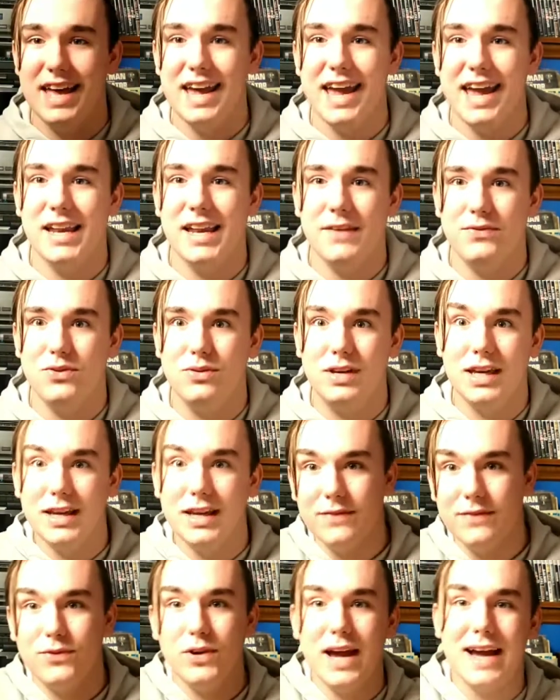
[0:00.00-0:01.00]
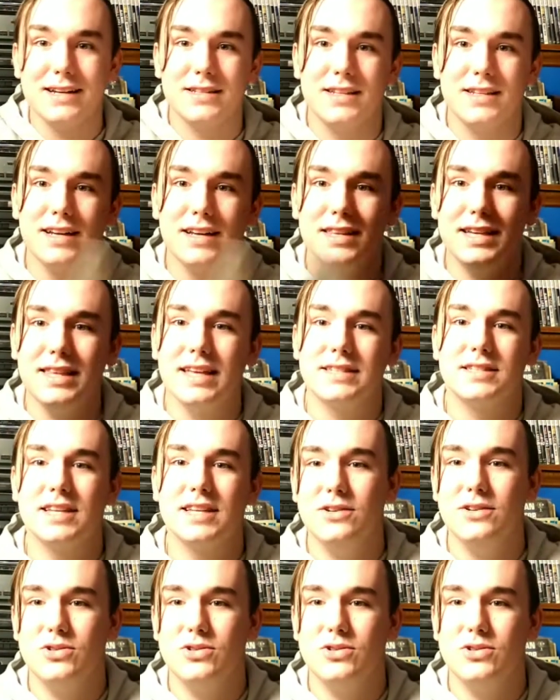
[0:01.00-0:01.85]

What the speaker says: and if you accidentally, let's say you